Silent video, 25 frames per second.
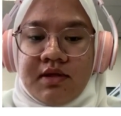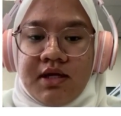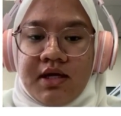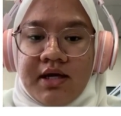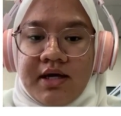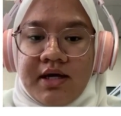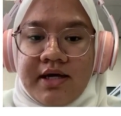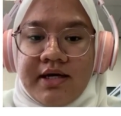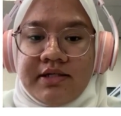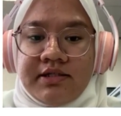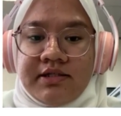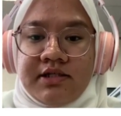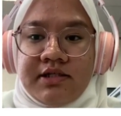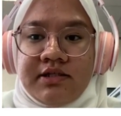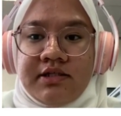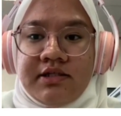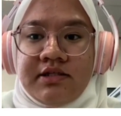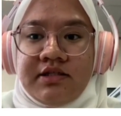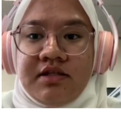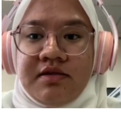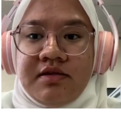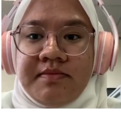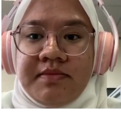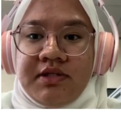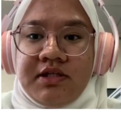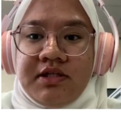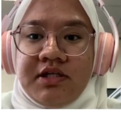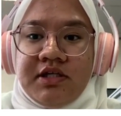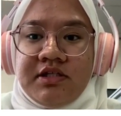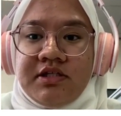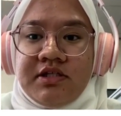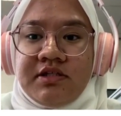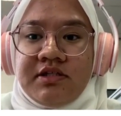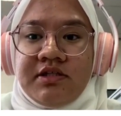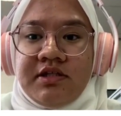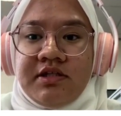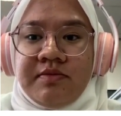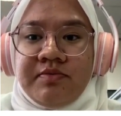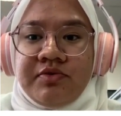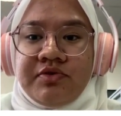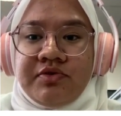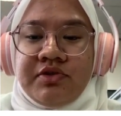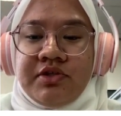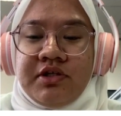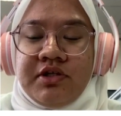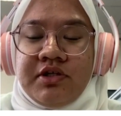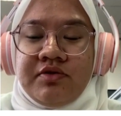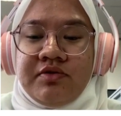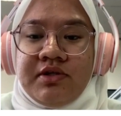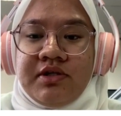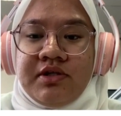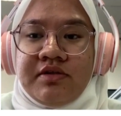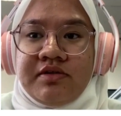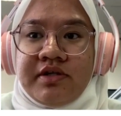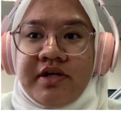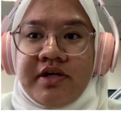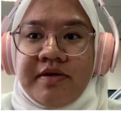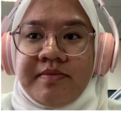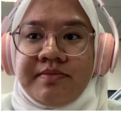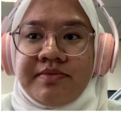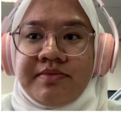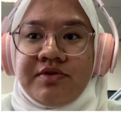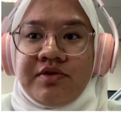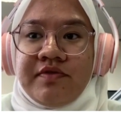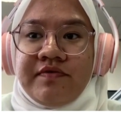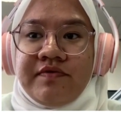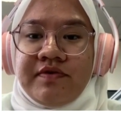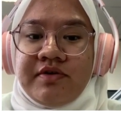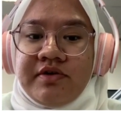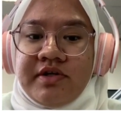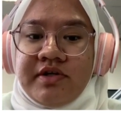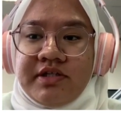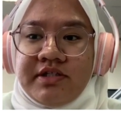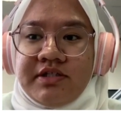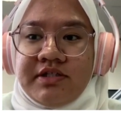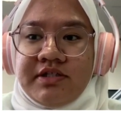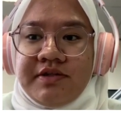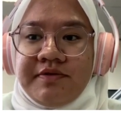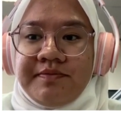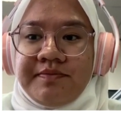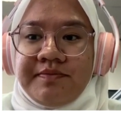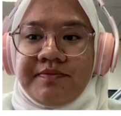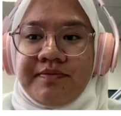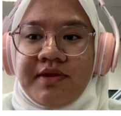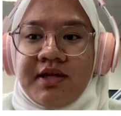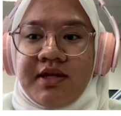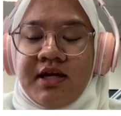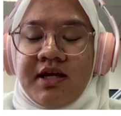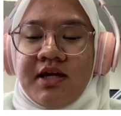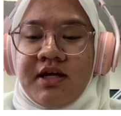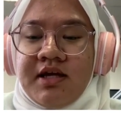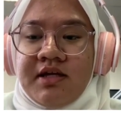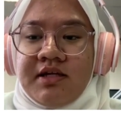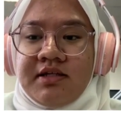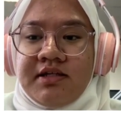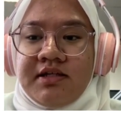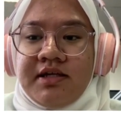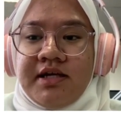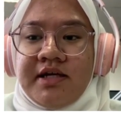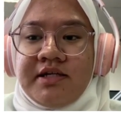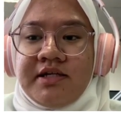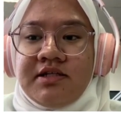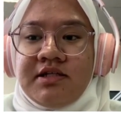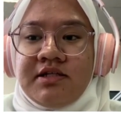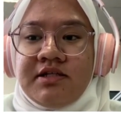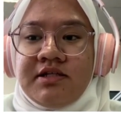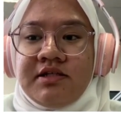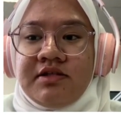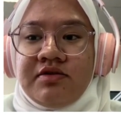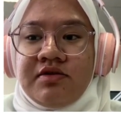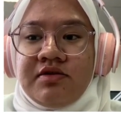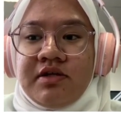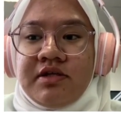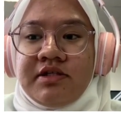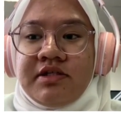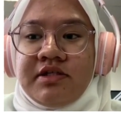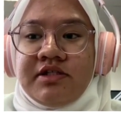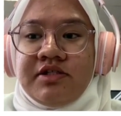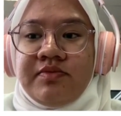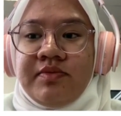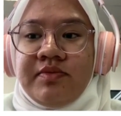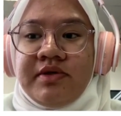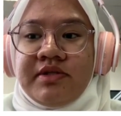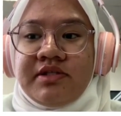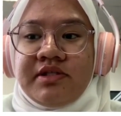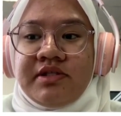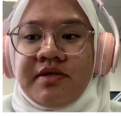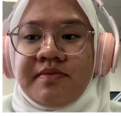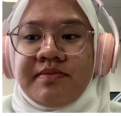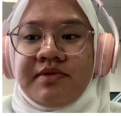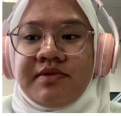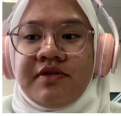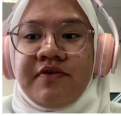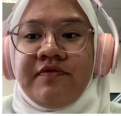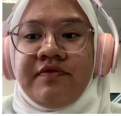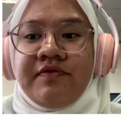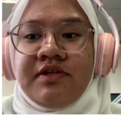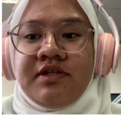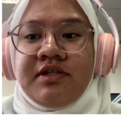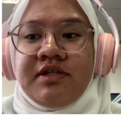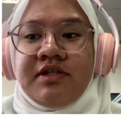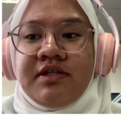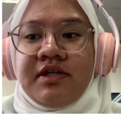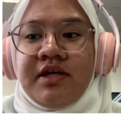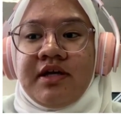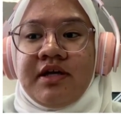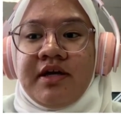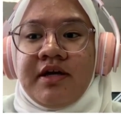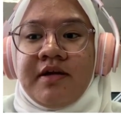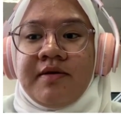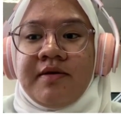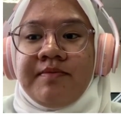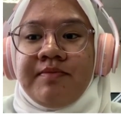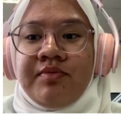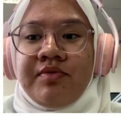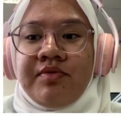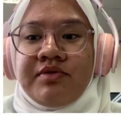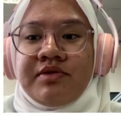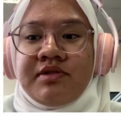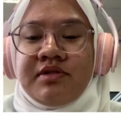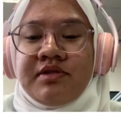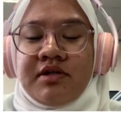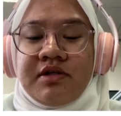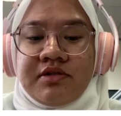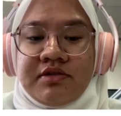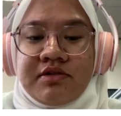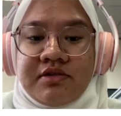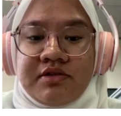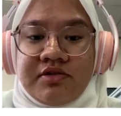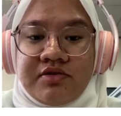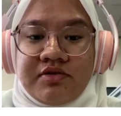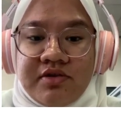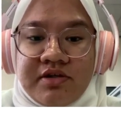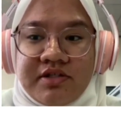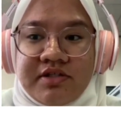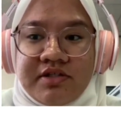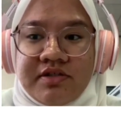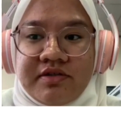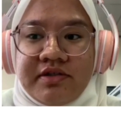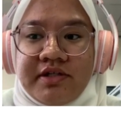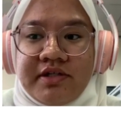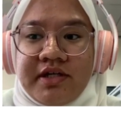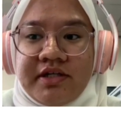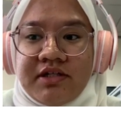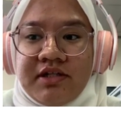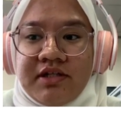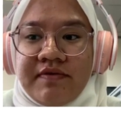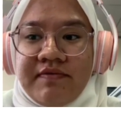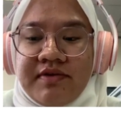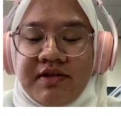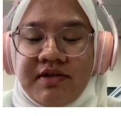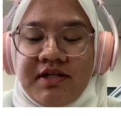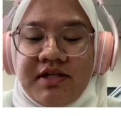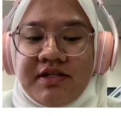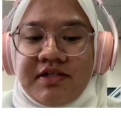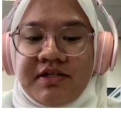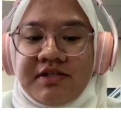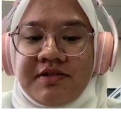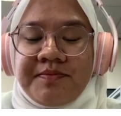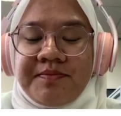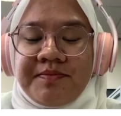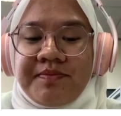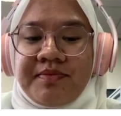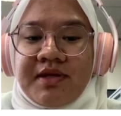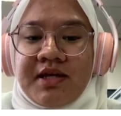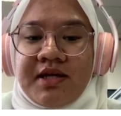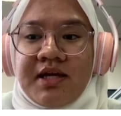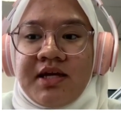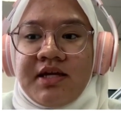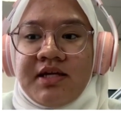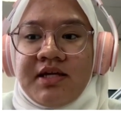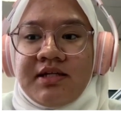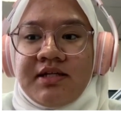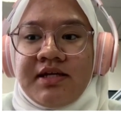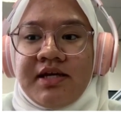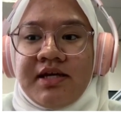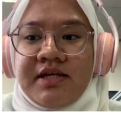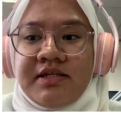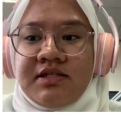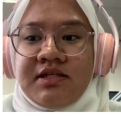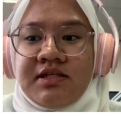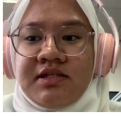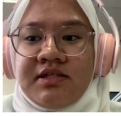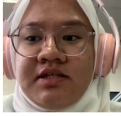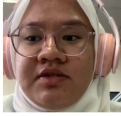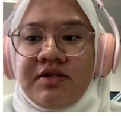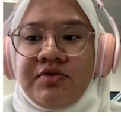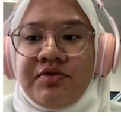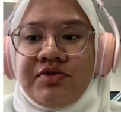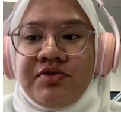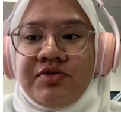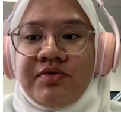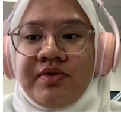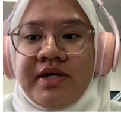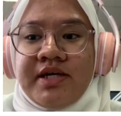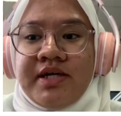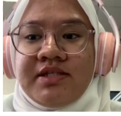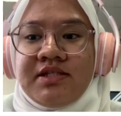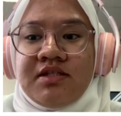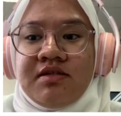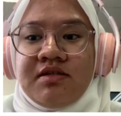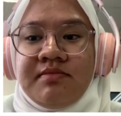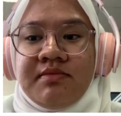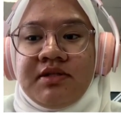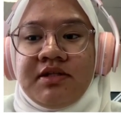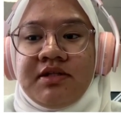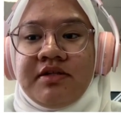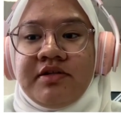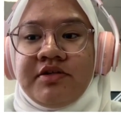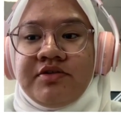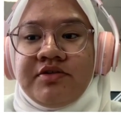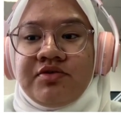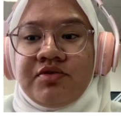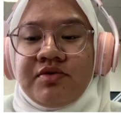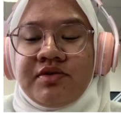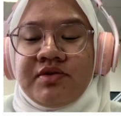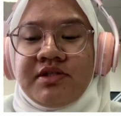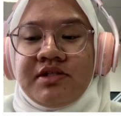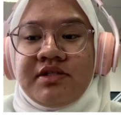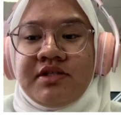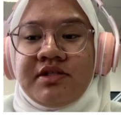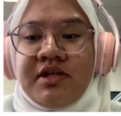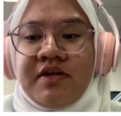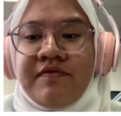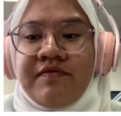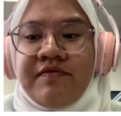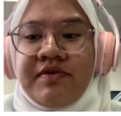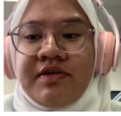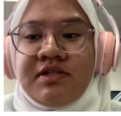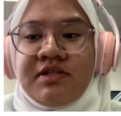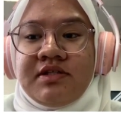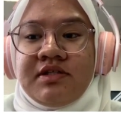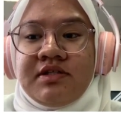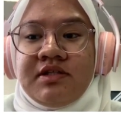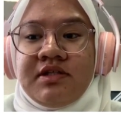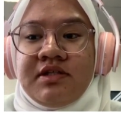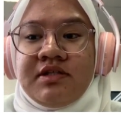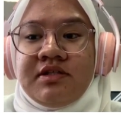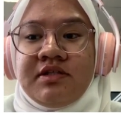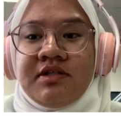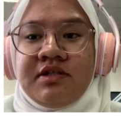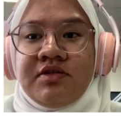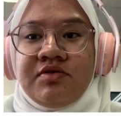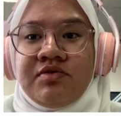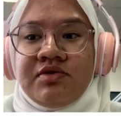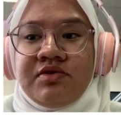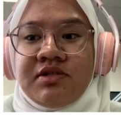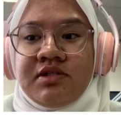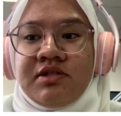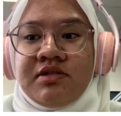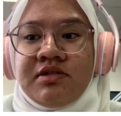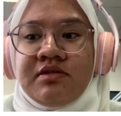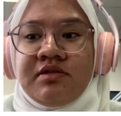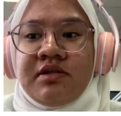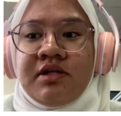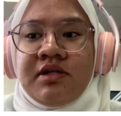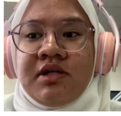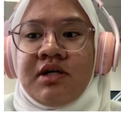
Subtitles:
ICC's limitations in prosecuting crimes of aggression. The ICC struggles with some severe and structural activities. The ICC also has limited resources and faces institutional